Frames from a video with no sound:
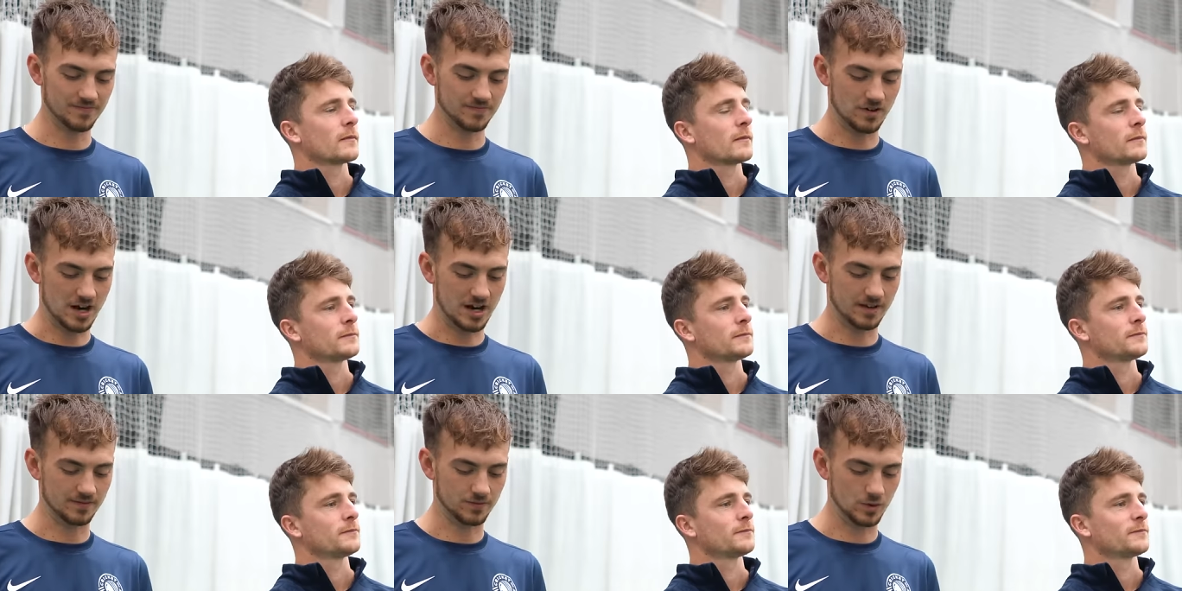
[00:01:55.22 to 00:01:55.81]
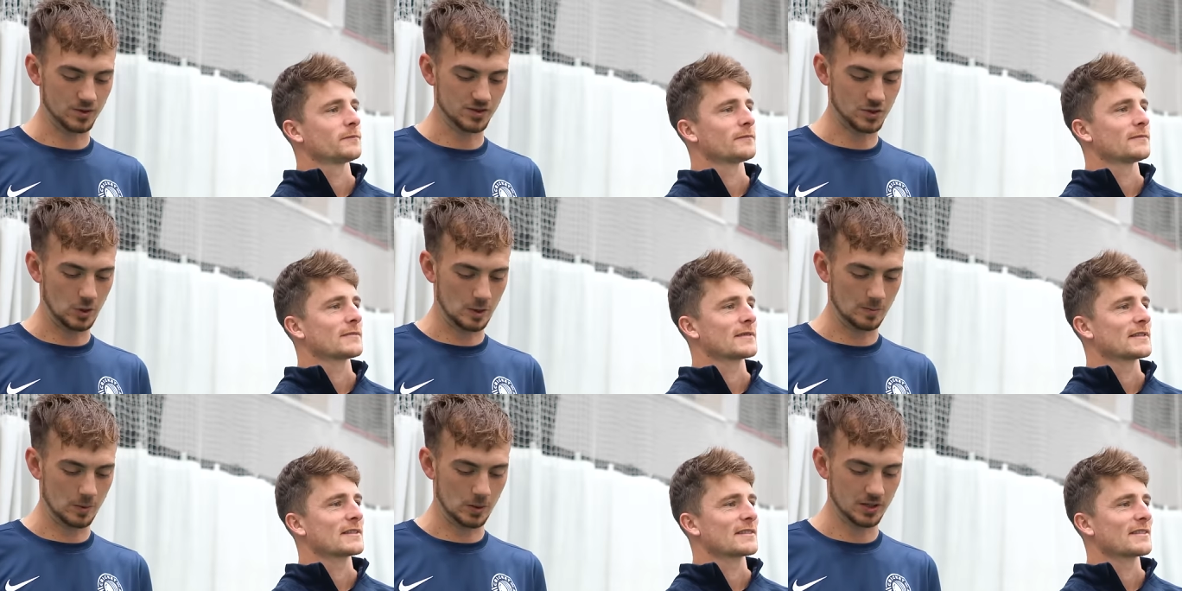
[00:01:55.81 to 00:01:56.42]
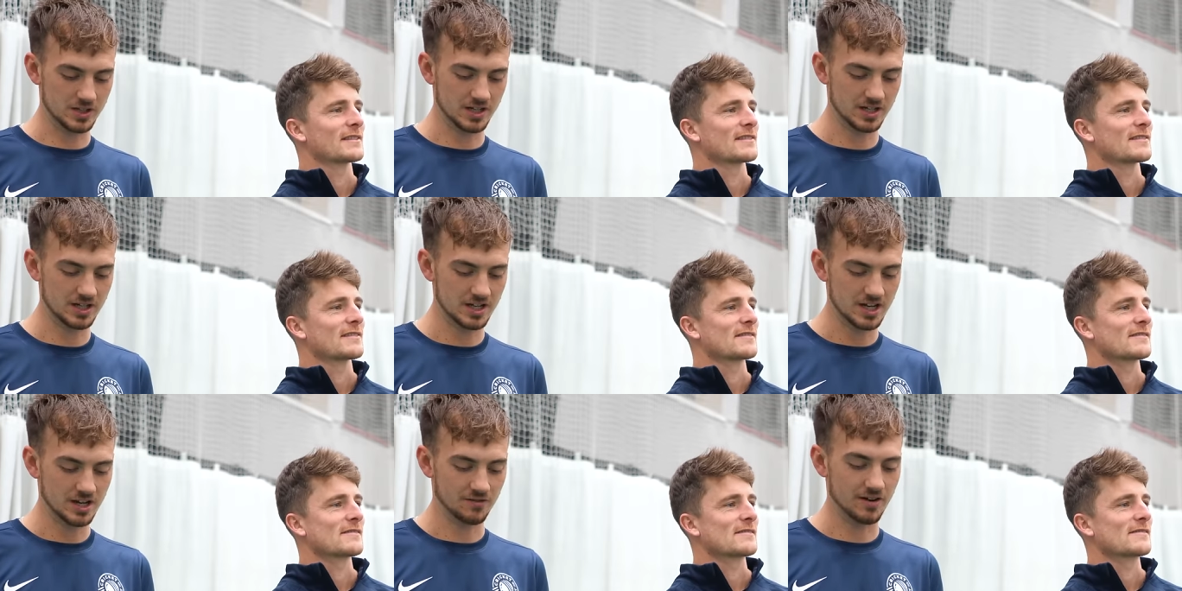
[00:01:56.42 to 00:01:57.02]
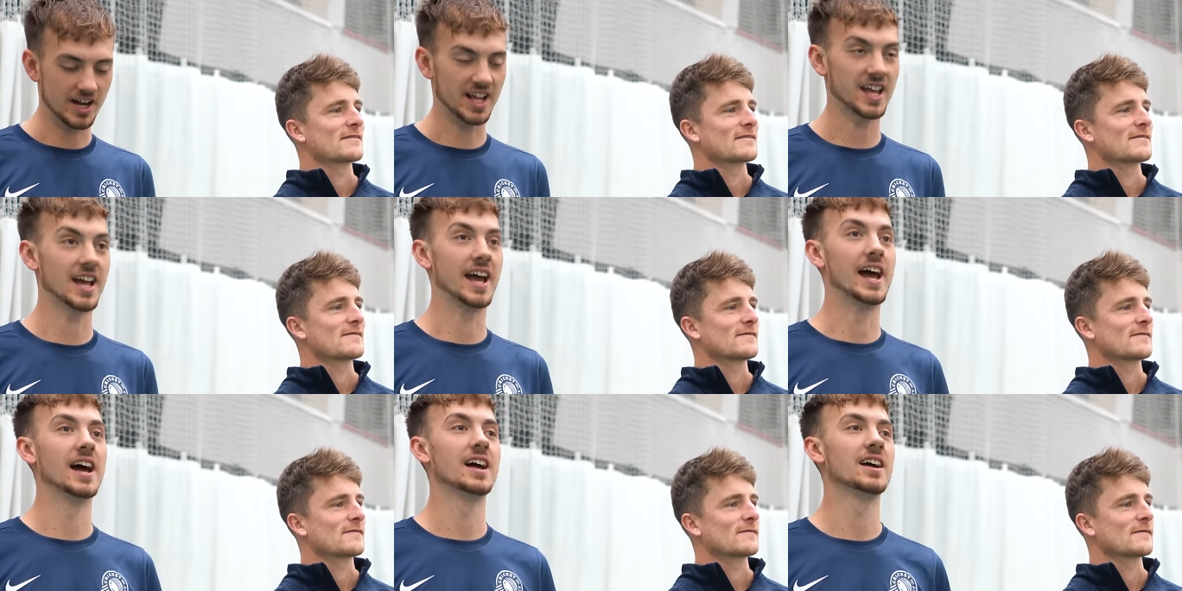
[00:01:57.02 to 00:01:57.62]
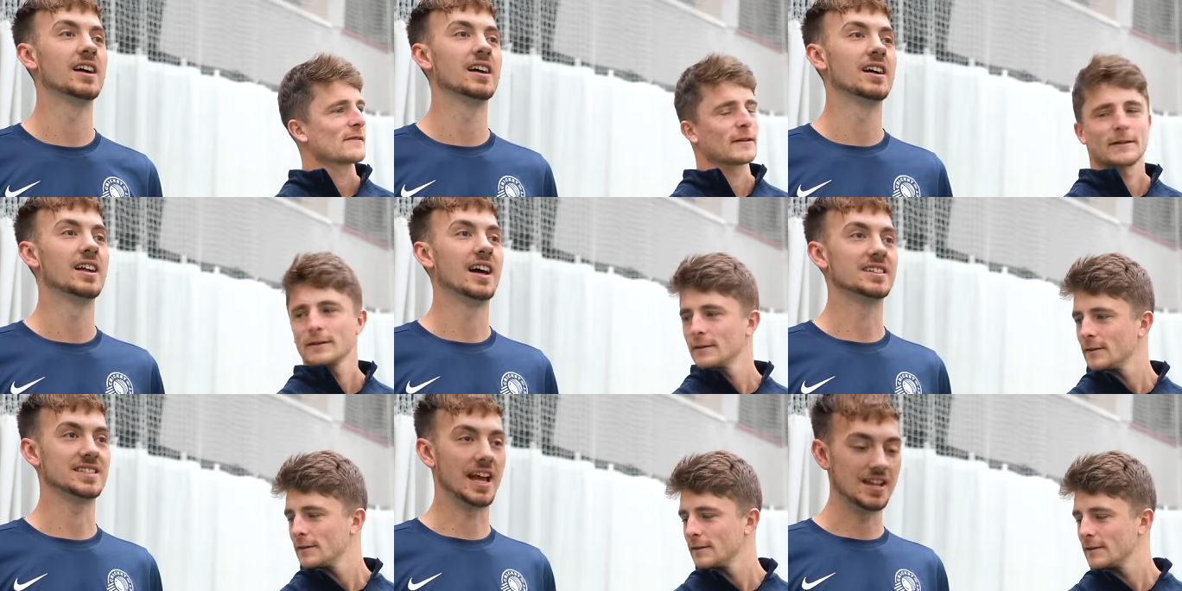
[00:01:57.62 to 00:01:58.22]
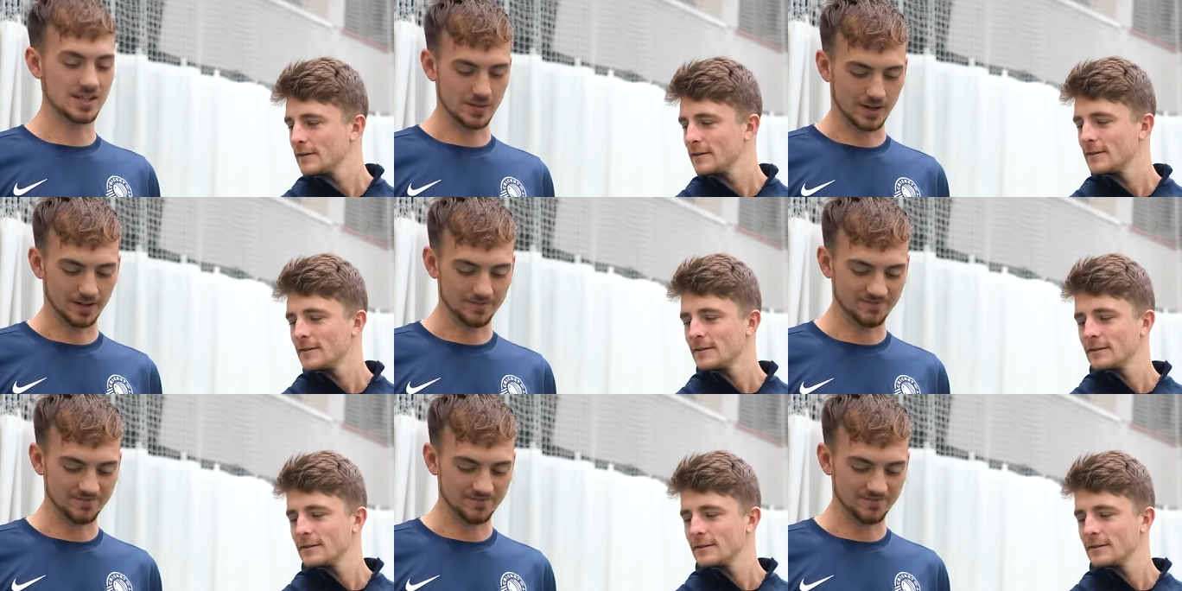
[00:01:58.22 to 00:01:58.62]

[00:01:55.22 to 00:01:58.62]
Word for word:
Speaker 1: Right, got scoreboards ready here. Let's get into it.